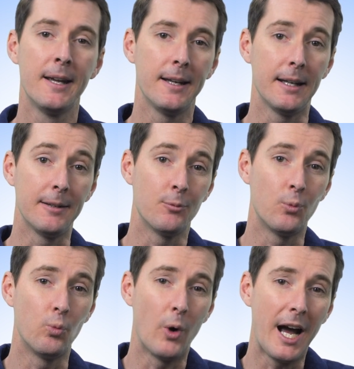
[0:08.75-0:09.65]

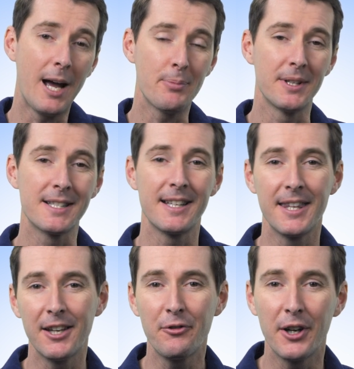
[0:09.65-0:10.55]
And what happened is that
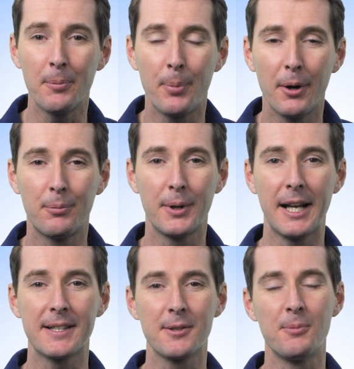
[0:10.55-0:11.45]
the FAA put
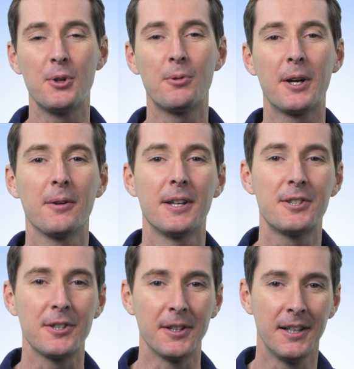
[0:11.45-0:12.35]
out some new
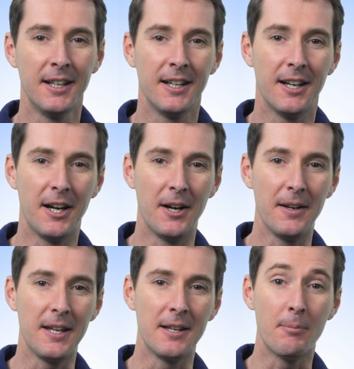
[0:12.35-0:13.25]
regulation uh,
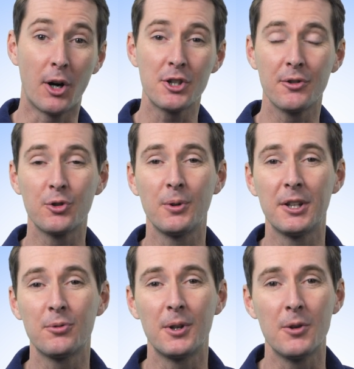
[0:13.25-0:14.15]
in March of
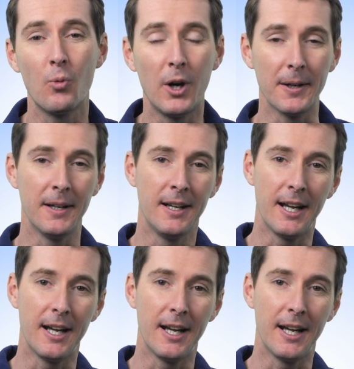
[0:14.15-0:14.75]
2021.